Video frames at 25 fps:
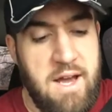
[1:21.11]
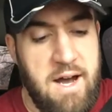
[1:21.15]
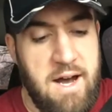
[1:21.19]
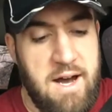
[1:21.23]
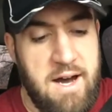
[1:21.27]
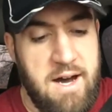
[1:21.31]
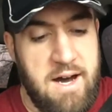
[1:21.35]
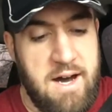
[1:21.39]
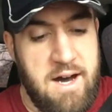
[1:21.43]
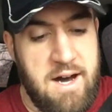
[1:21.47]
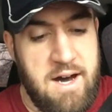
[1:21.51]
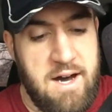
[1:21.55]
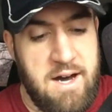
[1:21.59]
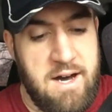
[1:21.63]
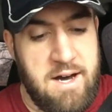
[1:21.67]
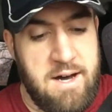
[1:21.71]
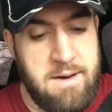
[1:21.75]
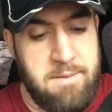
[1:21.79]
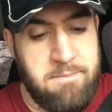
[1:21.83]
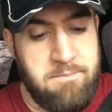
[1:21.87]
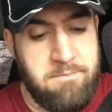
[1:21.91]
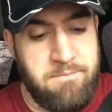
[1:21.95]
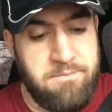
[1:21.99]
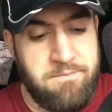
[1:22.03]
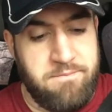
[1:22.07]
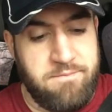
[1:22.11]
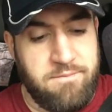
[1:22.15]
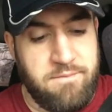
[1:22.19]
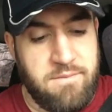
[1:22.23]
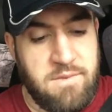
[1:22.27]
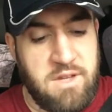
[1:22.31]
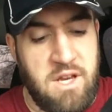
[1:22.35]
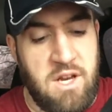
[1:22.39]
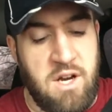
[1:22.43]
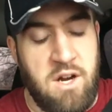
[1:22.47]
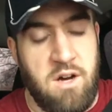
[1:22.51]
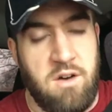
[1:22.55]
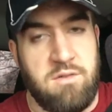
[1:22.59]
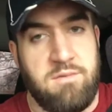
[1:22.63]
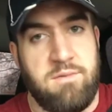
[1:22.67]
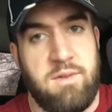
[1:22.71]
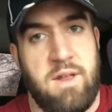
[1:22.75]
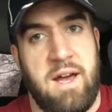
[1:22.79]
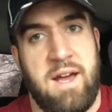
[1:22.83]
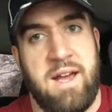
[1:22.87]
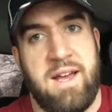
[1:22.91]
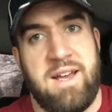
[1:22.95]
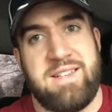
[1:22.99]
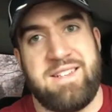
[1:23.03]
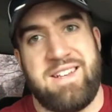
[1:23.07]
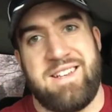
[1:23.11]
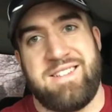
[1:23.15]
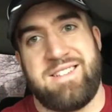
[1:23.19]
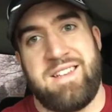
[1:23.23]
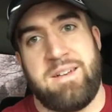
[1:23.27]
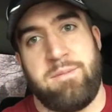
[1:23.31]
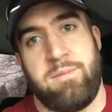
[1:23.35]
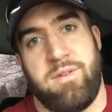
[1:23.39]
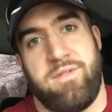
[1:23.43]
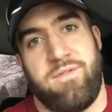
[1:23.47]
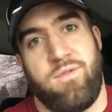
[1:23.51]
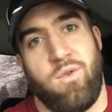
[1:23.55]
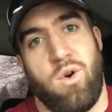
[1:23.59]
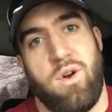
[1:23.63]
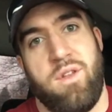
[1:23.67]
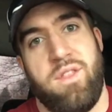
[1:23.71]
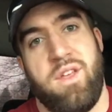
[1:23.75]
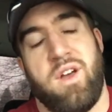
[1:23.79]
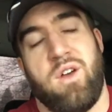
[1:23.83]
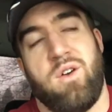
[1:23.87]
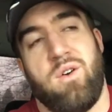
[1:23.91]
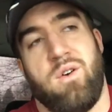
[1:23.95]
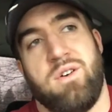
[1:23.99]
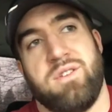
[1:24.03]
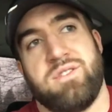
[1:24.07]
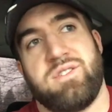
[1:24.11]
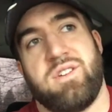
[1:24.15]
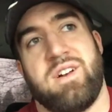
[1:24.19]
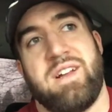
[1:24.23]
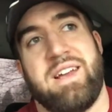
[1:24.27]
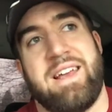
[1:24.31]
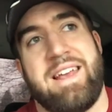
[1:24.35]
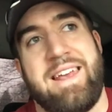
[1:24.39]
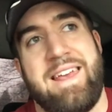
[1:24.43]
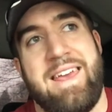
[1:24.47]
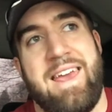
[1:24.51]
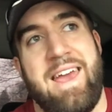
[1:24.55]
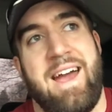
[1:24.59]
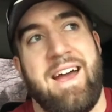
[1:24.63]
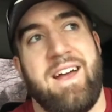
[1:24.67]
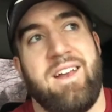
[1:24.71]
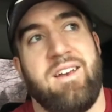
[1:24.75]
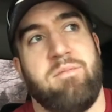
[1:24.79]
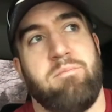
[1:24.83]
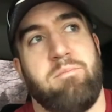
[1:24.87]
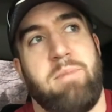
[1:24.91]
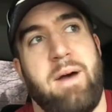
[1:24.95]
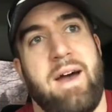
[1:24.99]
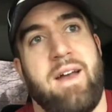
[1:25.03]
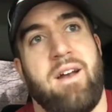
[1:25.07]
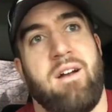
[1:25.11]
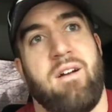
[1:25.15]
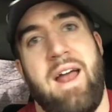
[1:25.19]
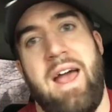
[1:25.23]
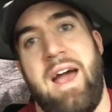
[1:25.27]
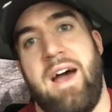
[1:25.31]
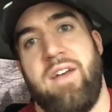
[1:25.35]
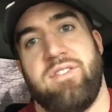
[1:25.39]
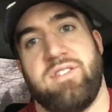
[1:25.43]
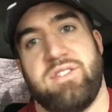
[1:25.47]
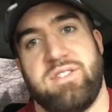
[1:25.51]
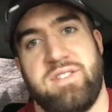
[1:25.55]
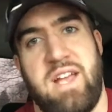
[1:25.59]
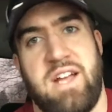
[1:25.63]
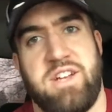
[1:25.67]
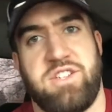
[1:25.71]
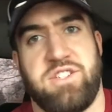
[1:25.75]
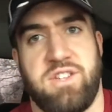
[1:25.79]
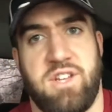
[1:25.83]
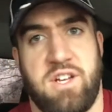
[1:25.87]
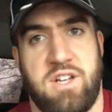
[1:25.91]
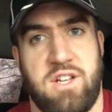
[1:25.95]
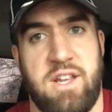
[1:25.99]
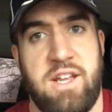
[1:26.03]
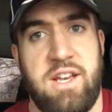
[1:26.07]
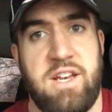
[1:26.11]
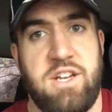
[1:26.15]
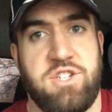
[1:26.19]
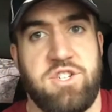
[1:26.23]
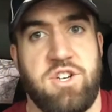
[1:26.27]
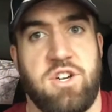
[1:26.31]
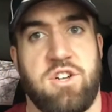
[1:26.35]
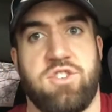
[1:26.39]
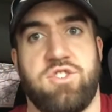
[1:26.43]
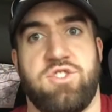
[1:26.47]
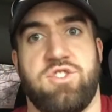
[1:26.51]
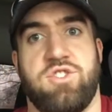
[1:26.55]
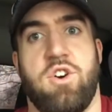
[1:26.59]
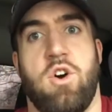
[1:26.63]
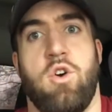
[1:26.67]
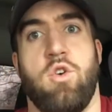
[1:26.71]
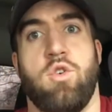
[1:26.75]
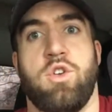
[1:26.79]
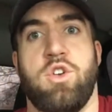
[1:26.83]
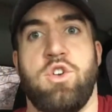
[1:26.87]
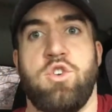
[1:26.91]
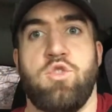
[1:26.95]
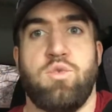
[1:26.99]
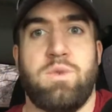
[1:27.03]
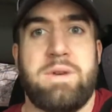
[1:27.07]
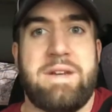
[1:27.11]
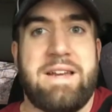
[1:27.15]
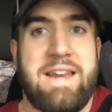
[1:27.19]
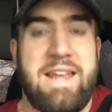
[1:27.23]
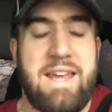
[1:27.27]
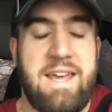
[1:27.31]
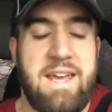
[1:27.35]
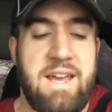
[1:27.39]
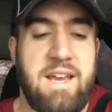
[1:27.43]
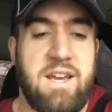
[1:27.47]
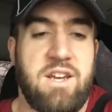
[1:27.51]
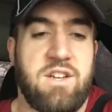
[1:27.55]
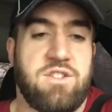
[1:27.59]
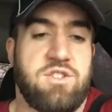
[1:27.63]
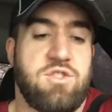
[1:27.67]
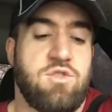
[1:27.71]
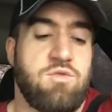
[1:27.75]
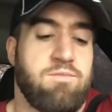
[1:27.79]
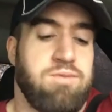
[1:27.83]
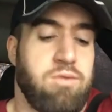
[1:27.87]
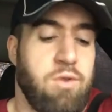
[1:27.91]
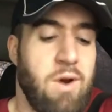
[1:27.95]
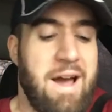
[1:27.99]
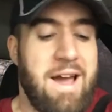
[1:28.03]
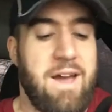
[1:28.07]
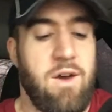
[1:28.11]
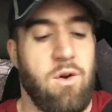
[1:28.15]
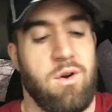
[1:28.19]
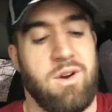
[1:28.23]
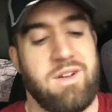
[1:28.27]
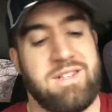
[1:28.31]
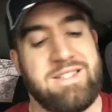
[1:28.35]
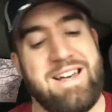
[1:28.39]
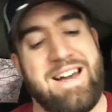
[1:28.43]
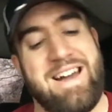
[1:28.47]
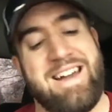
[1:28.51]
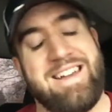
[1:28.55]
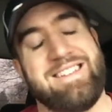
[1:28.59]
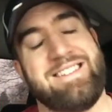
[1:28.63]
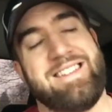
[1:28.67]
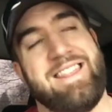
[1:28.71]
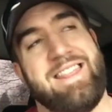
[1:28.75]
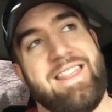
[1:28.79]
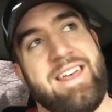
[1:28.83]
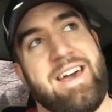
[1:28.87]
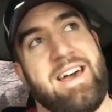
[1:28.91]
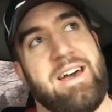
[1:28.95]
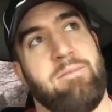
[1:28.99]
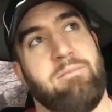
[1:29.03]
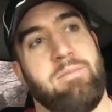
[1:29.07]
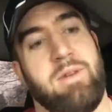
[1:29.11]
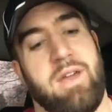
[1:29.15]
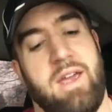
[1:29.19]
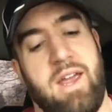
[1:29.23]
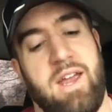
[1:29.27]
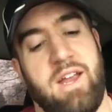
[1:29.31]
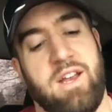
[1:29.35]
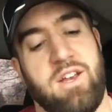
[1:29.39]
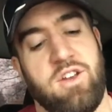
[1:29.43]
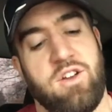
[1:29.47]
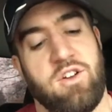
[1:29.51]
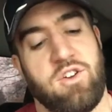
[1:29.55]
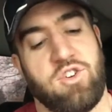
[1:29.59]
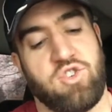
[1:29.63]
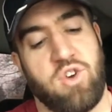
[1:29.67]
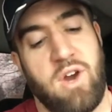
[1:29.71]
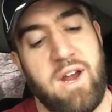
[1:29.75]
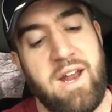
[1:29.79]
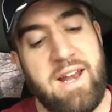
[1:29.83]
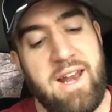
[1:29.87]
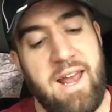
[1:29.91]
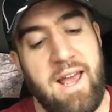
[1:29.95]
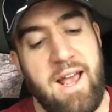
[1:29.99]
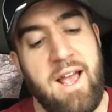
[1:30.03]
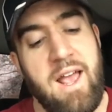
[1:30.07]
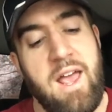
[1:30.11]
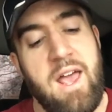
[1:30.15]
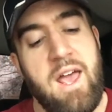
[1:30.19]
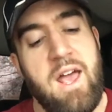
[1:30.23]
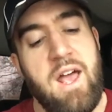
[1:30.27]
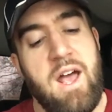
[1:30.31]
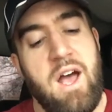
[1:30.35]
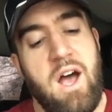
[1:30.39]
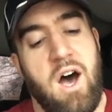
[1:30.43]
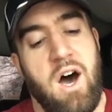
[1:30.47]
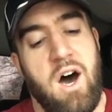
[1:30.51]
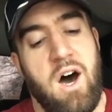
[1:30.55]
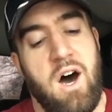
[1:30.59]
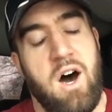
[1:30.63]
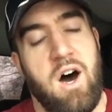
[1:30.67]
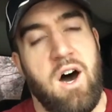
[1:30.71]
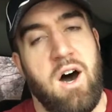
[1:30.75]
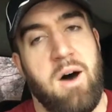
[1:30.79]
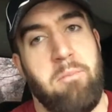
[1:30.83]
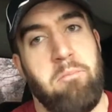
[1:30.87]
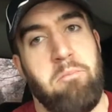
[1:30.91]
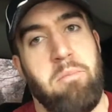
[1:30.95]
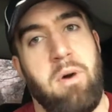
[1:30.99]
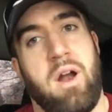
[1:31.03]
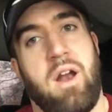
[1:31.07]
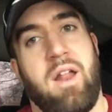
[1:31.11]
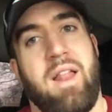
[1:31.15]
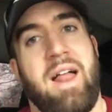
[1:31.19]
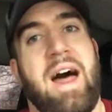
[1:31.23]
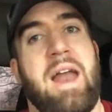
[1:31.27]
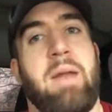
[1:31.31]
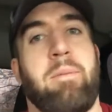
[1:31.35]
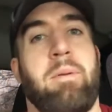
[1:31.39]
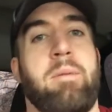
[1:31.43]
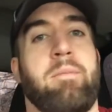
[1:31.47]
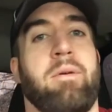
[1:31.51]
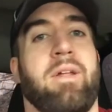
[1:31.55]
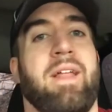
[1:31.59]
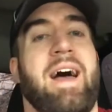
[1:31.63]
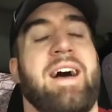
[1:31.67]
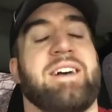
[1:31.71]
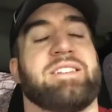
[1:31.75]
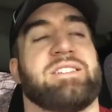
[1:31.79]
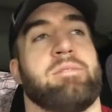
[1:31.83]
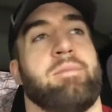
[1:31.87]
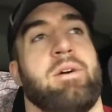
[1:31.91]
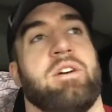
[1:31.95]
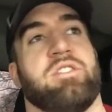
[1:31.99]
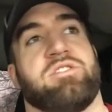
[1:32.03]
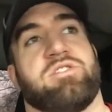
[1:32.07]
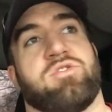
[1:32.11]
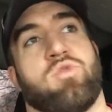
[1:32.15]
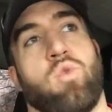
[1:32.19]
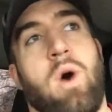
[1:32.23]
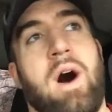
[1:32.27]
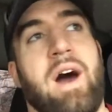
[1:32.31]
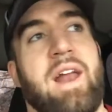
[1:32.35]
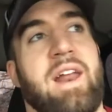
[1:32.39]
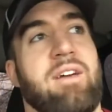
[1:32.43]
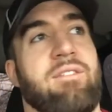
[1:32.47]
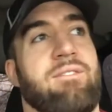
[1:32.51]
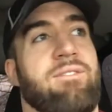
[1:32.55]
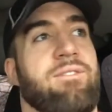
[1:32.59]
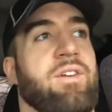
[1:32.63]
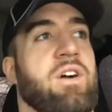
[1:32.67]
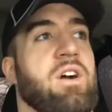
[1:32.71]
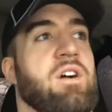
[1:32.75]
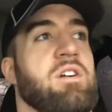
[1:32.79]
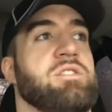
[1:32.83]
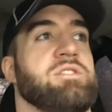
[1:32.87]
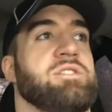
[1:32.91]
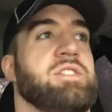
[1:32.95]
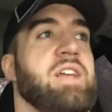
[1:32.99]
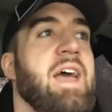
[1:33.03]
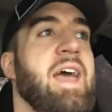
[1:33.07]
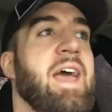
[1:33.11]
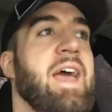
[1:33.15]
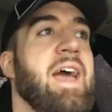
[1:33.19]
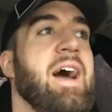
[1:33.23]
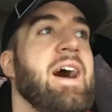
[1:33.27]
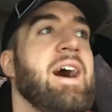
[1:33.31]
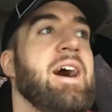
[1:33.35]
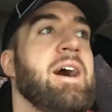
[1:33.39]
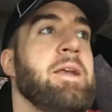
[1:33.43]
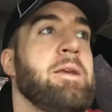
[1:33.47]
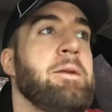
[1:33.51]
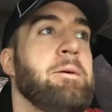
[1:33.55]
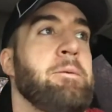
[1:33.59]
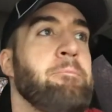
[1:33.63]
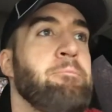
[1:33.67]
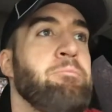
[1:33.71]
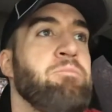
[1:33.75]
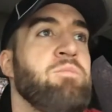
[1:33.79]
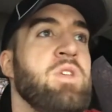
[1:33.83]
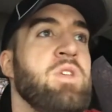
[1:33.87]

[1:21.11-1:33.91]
As I said before, the goals are to get better at the snatch and the clean and jerk, so you need to prioritize them in your training. But a lot of people ask about squatting first, and